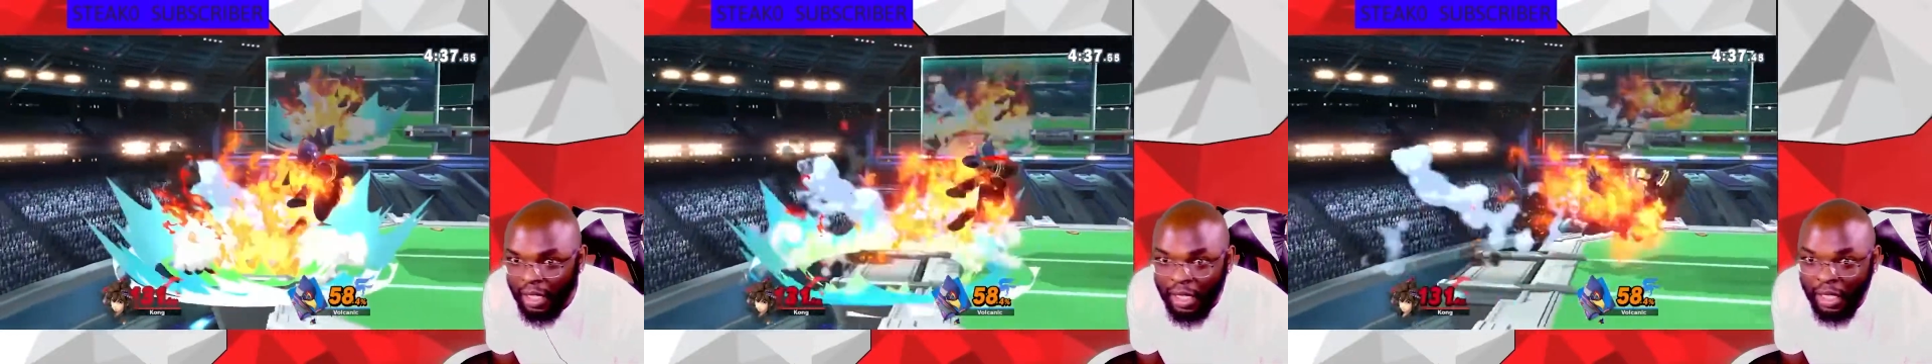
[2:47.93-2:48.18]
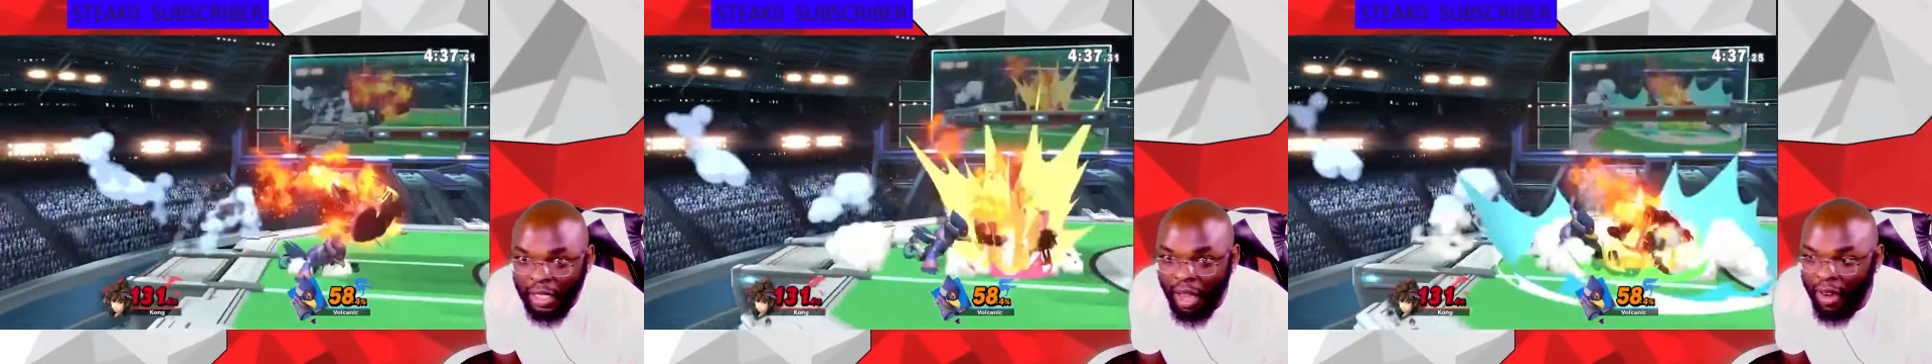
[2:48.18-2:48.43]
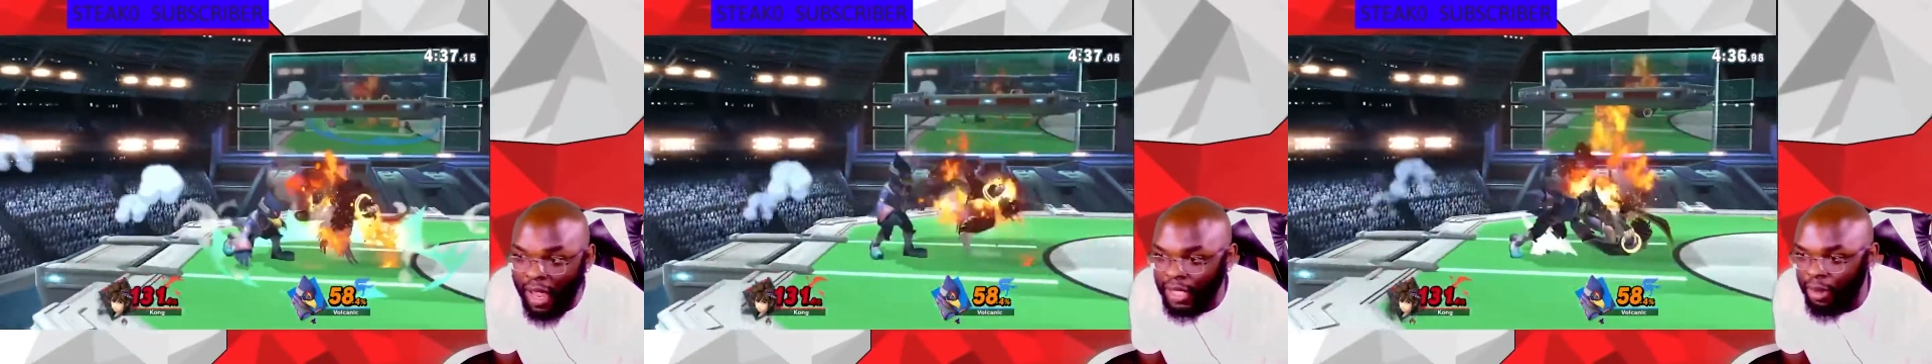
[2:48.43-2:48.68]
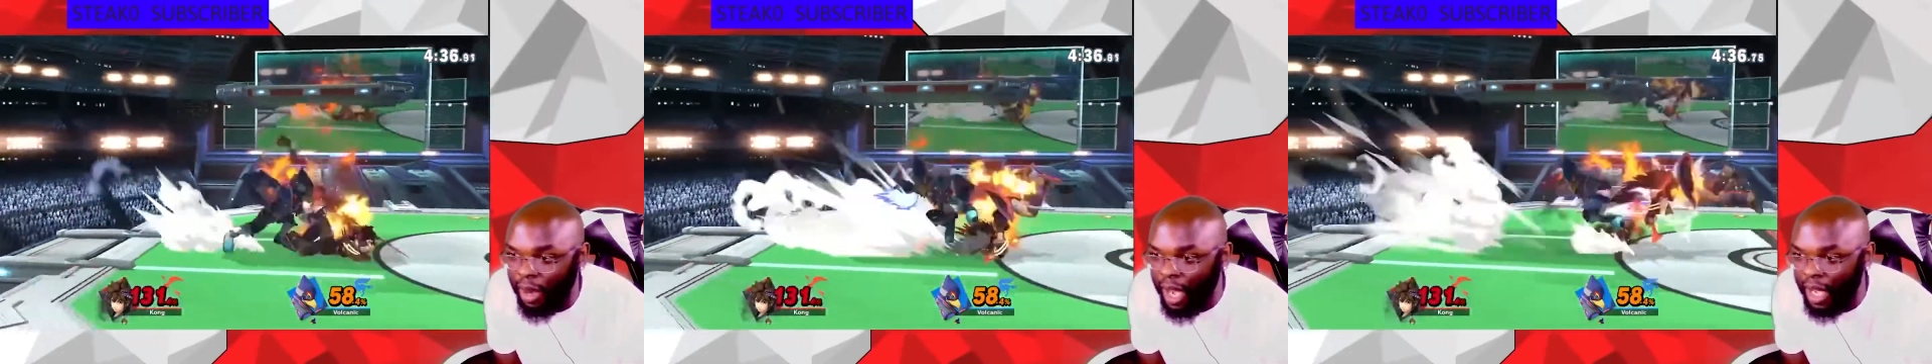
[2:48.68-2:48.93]
Don't
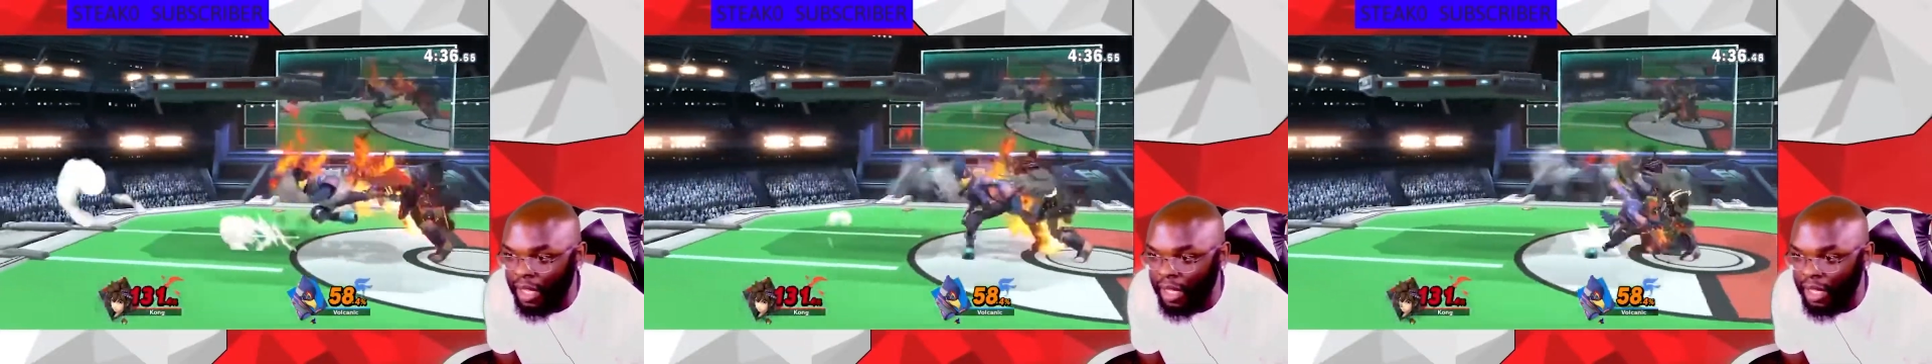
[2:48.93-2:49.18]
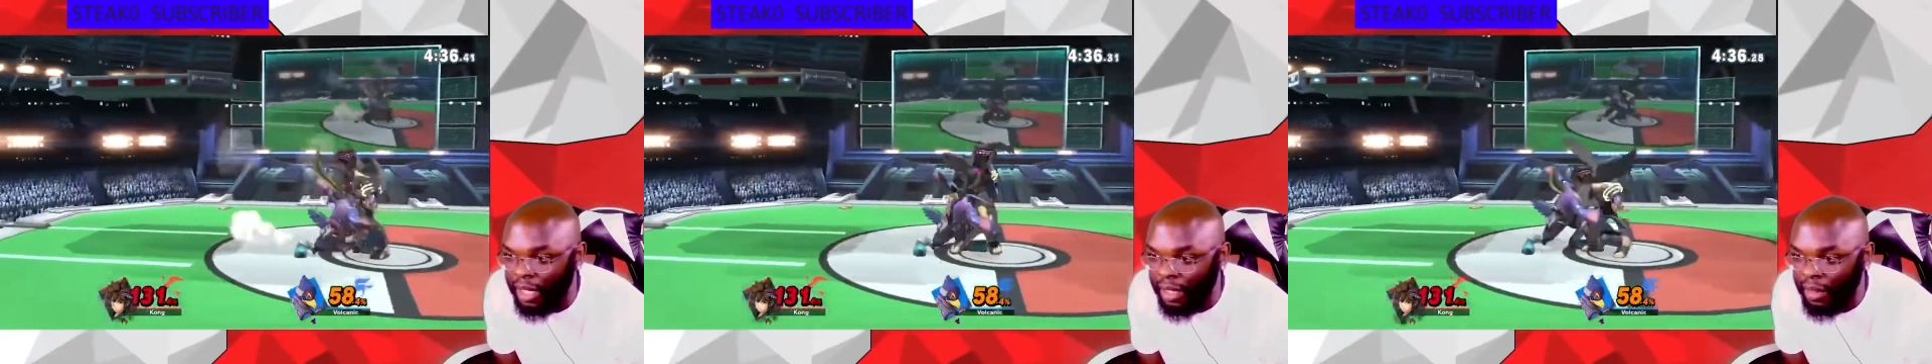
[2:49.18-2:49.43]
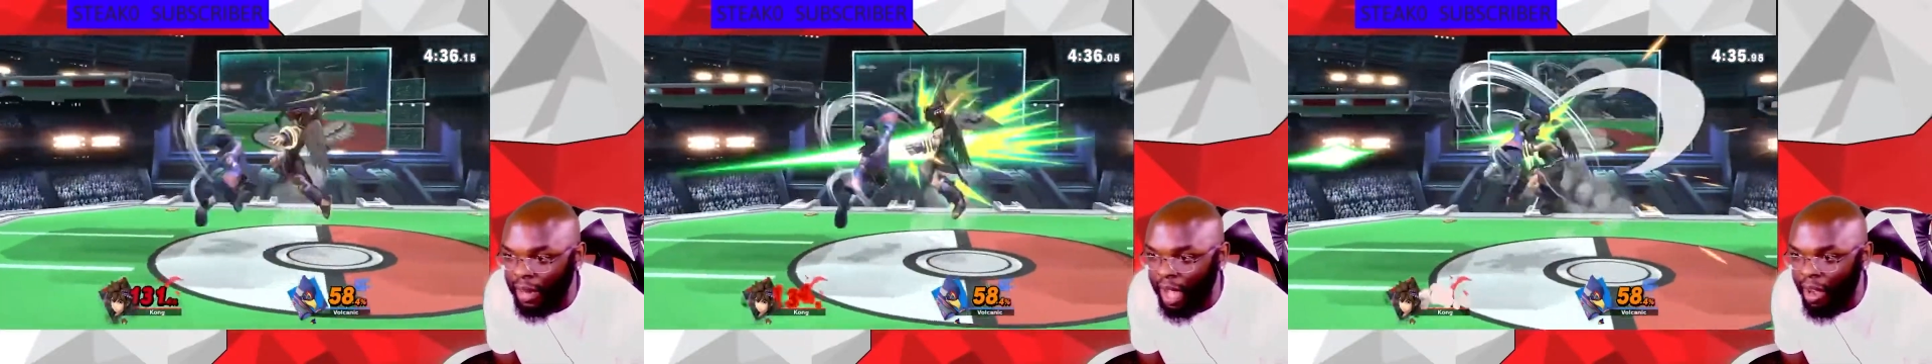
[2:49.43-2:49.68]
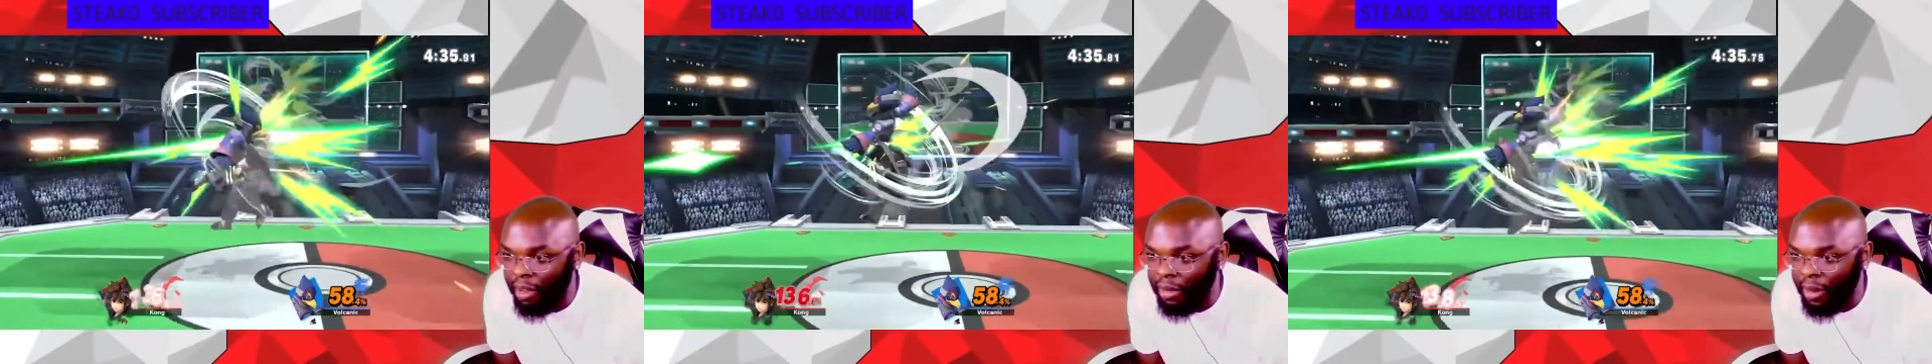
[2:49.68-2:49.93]
ask why, but I
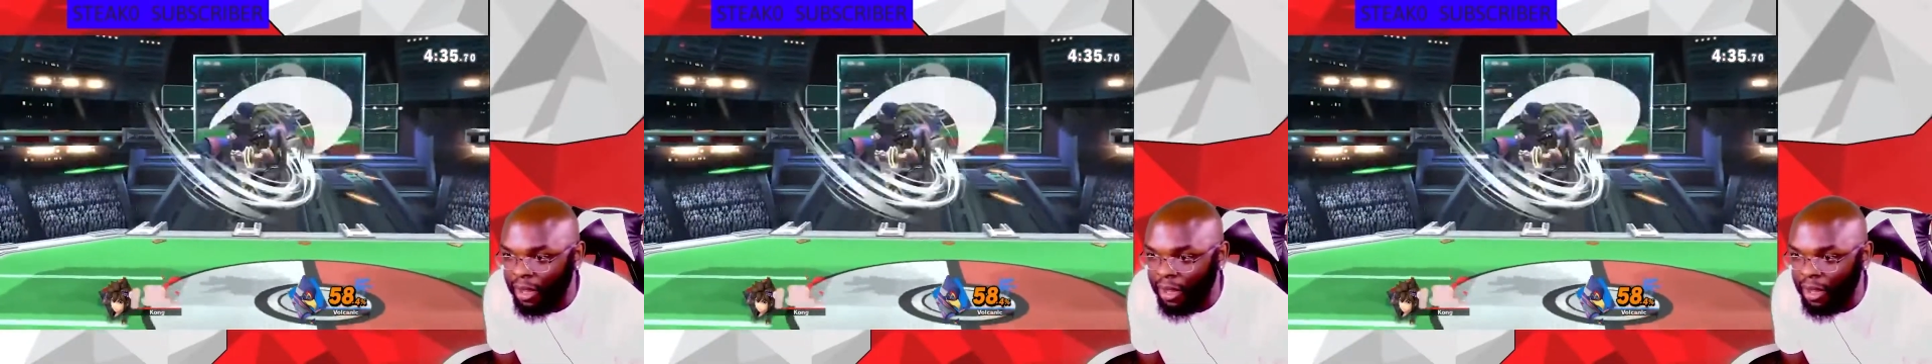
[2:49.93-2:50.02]
only want